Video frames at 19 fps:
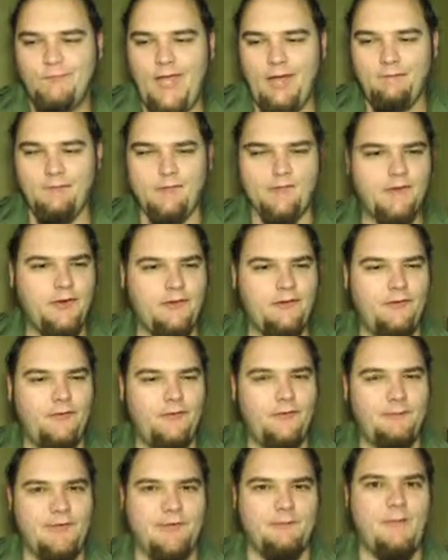It was
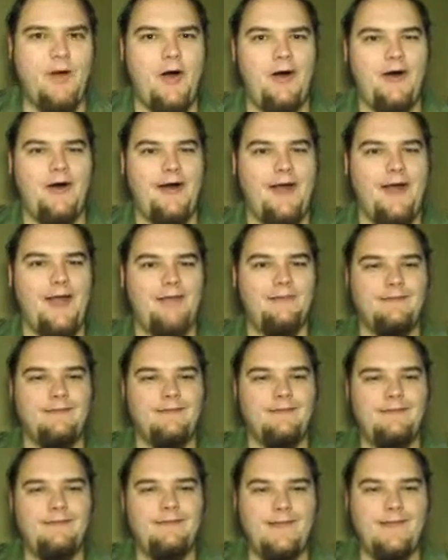cool, but come on.
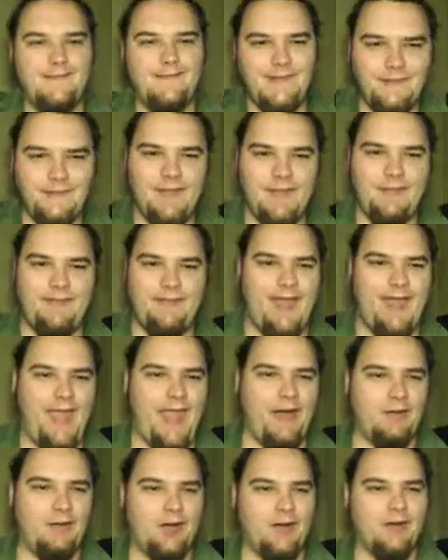Let Steve have the
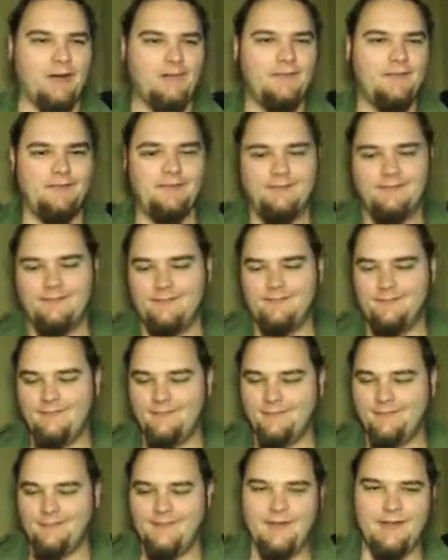hammer.
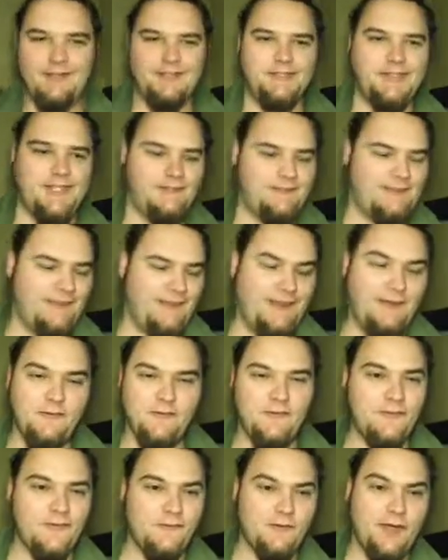Jesus, he
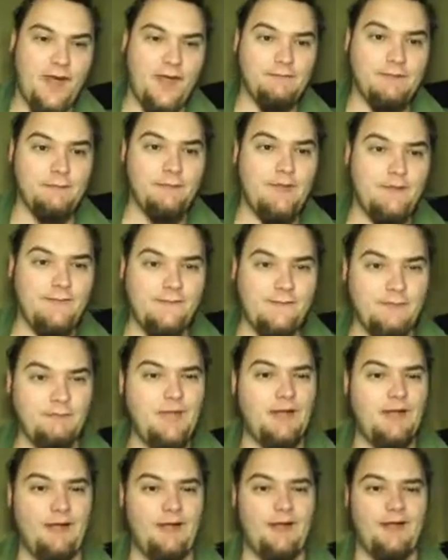uses it in the comic books. Come
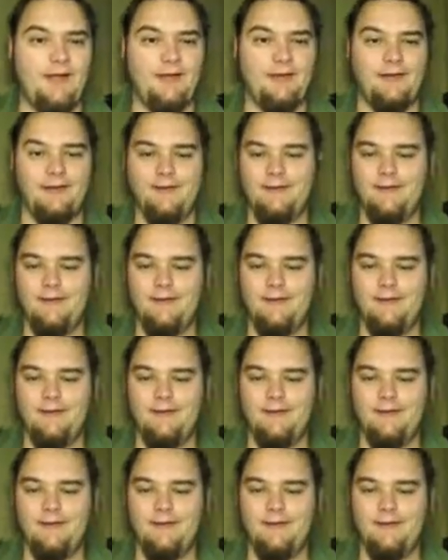on.